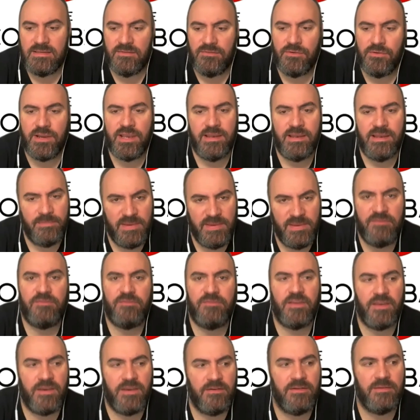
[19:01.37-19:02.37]
If we're going
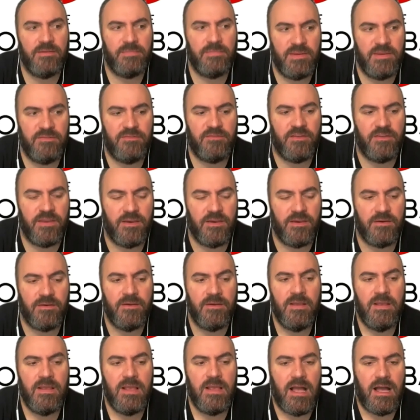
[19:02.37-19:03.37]
to be fair,
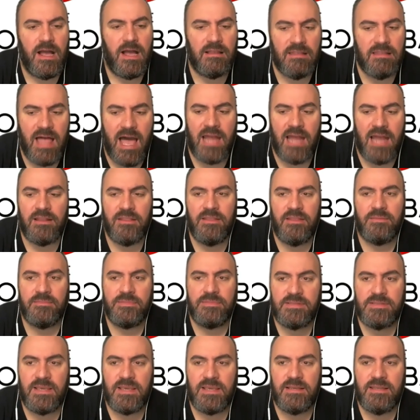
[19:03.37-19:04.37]
a lot of them
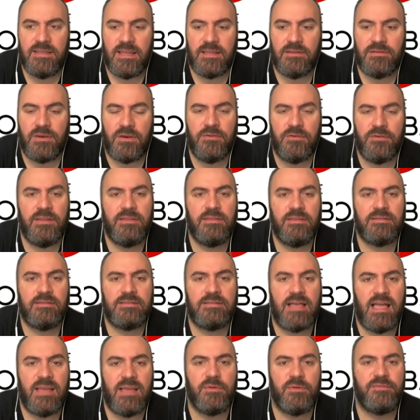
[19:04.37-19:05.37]
said that during the
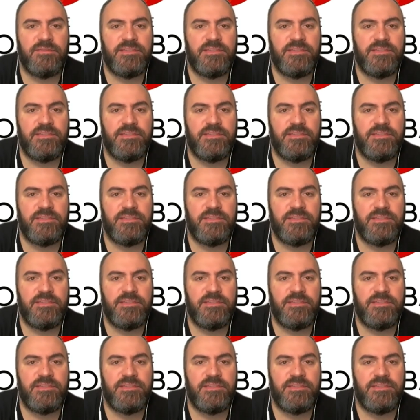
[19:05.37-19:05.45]
time of